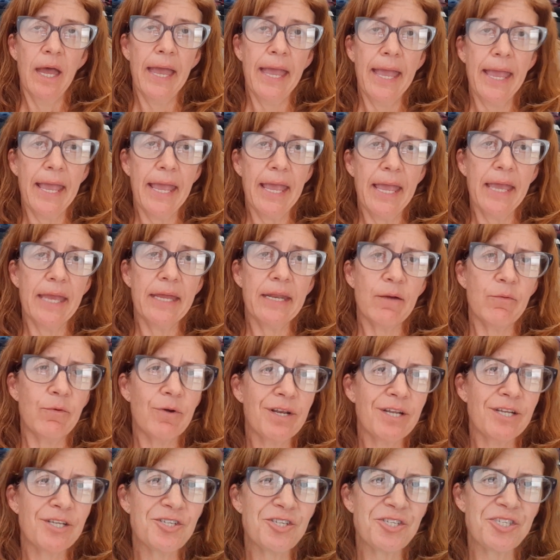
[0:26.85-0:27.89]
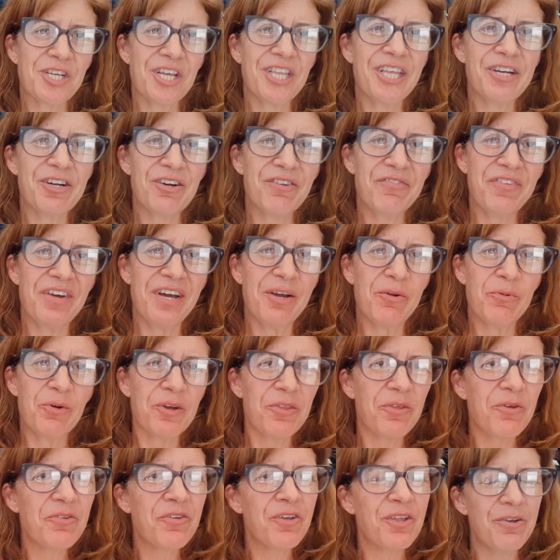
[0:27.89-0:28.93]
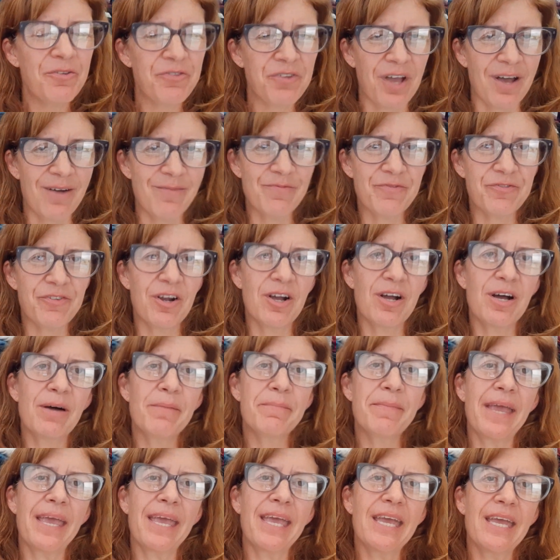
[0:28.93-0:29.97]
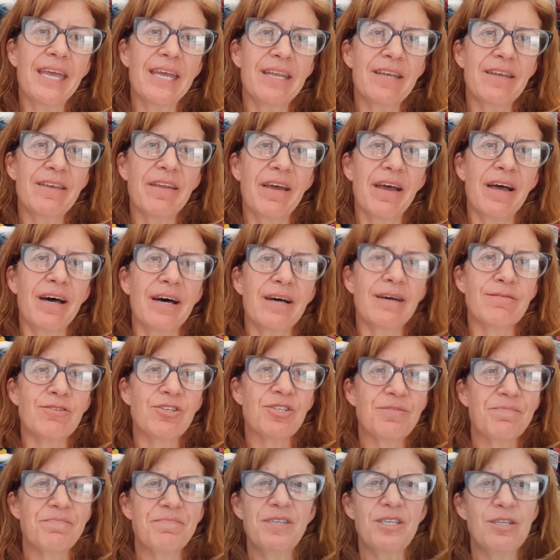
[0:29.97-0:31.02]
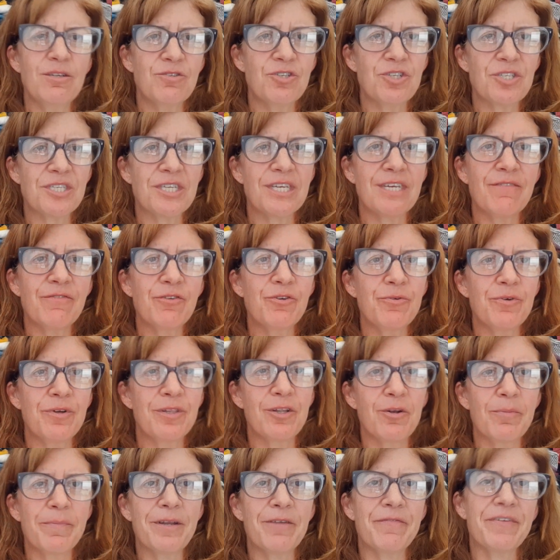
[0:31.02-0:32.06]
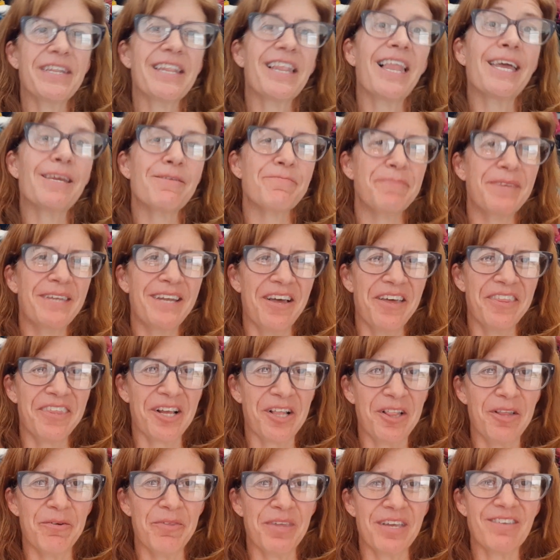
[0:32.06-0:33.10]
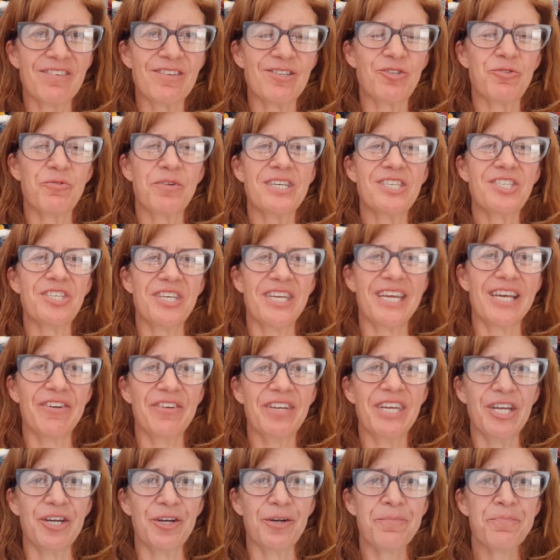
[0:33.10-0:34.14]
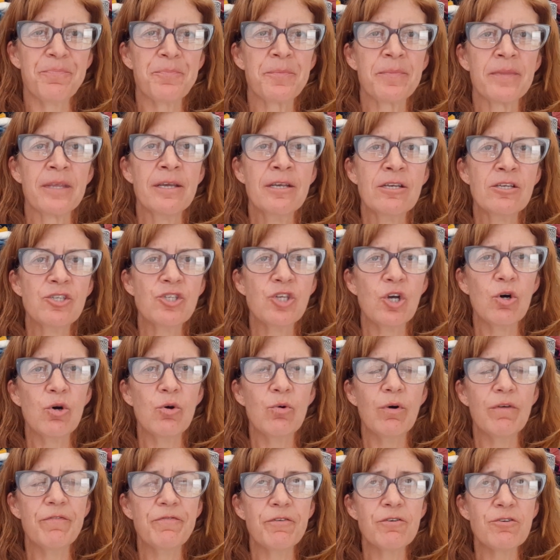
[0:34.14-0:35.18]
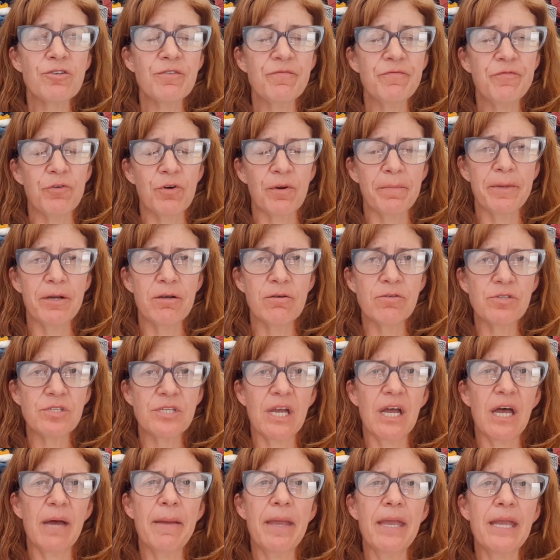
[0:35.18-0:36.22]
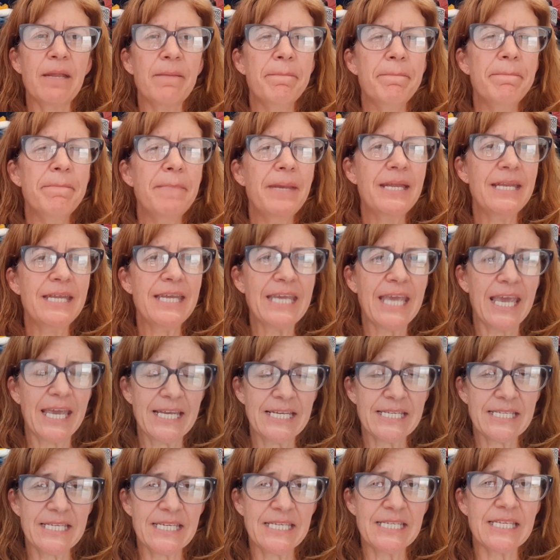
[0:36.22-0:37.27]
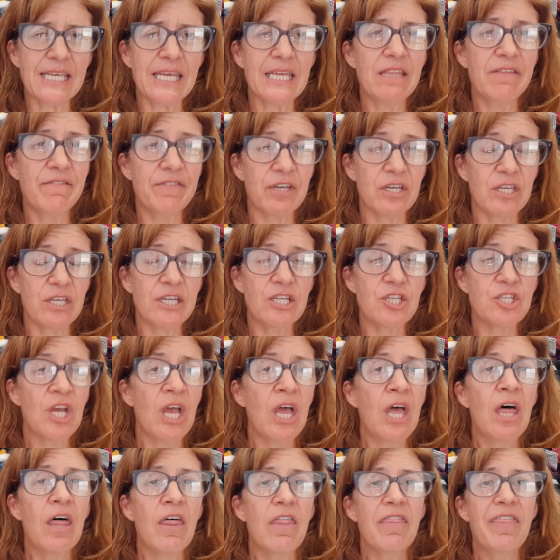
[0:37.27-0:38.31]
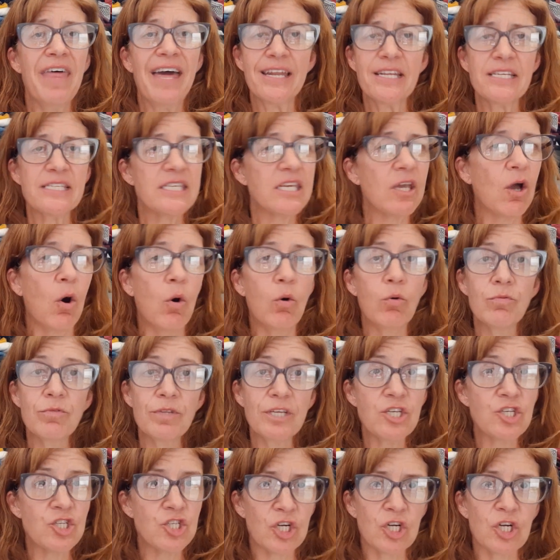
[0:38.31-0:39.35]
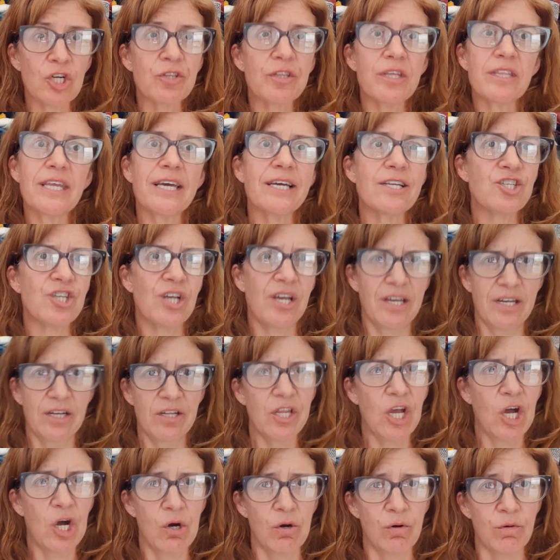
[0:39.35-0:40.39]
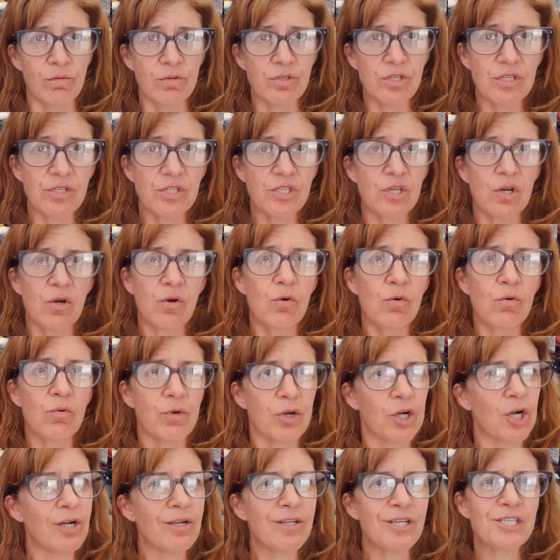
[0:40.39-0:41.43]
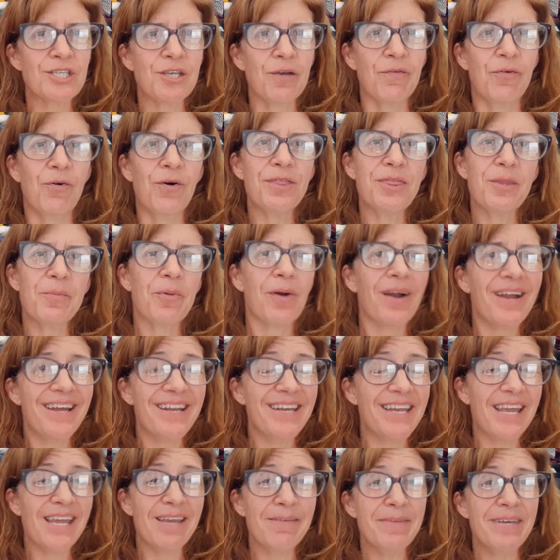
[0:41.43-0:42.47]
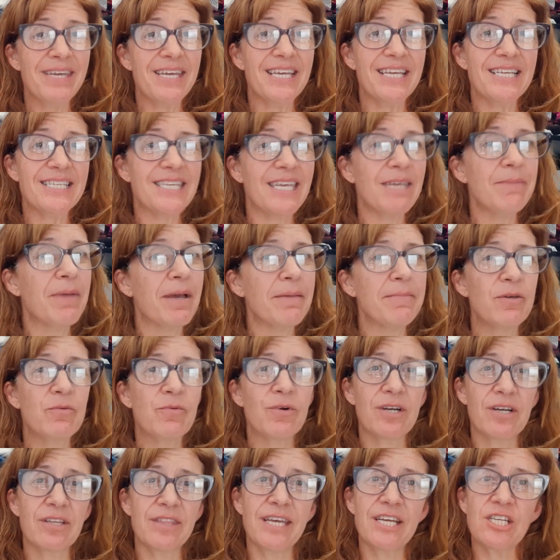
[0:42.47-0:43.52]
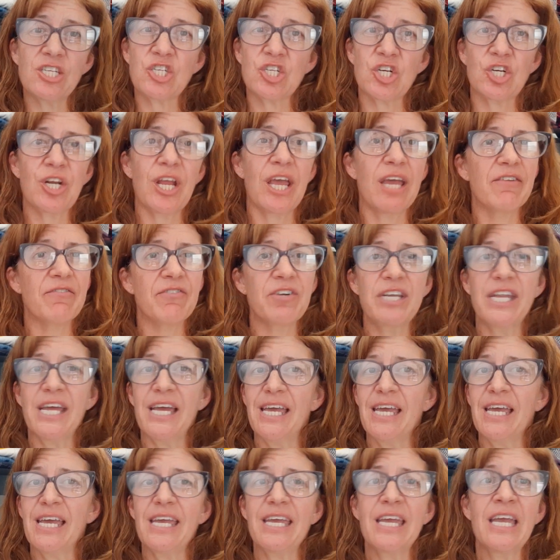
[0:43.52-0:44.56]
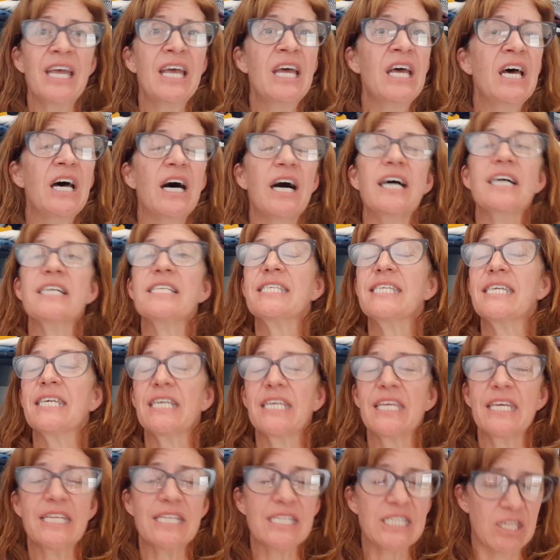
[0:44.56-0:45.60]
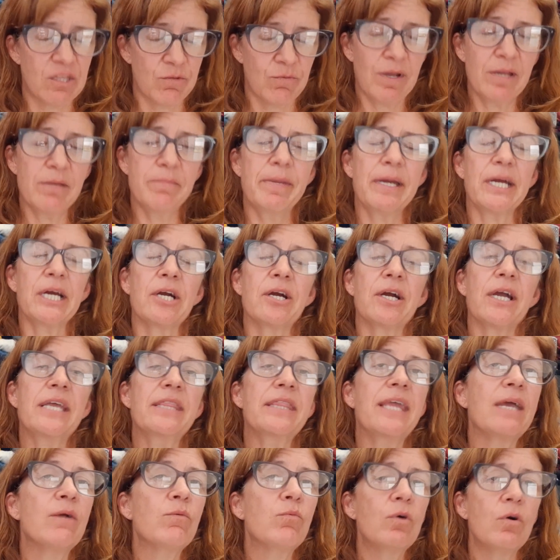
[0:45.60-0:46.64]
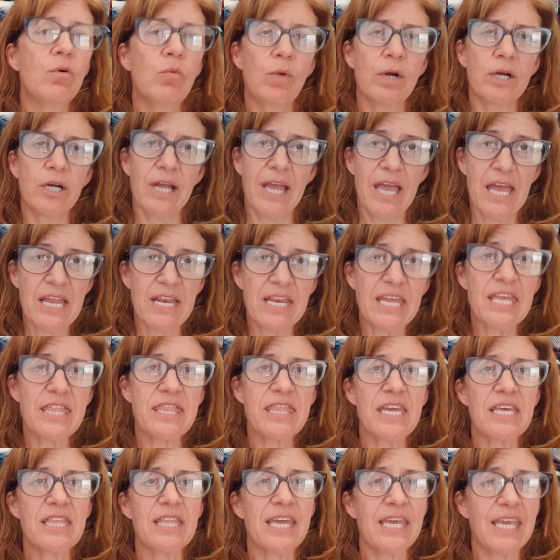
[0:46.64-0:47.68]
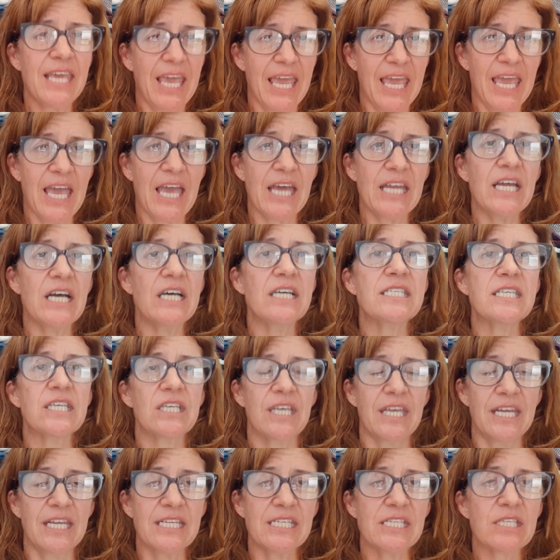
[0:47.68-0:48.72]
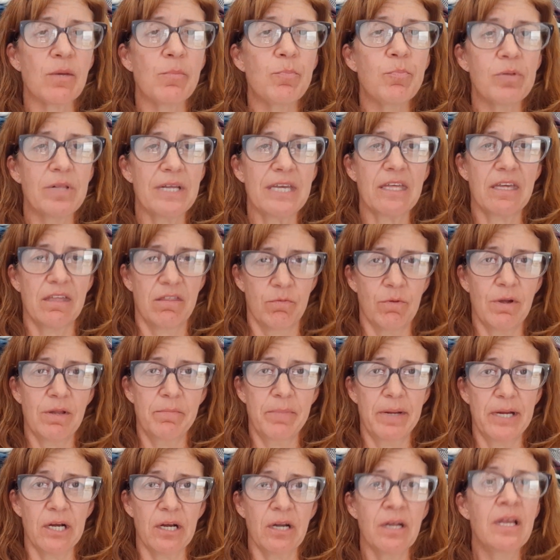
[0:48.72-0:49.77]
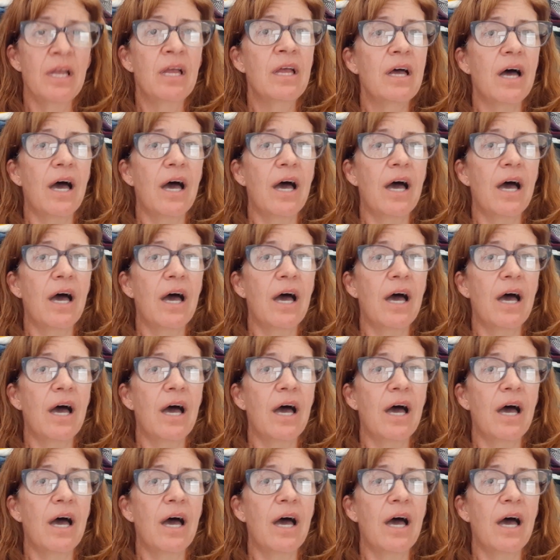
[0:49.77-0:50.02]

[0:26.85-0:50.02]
And I want to just clarify where those clothes come from and uh, just, you know, just to give you a little bit of enlightenment on the clothing situation down here. So first and foremost, in many cases in the village, that is the only shirt that that child owns. So regardless of what the brand name is, he might be wearing that shirt every day until it is threadbare. And they will wear anything they can until it is completely threadbare.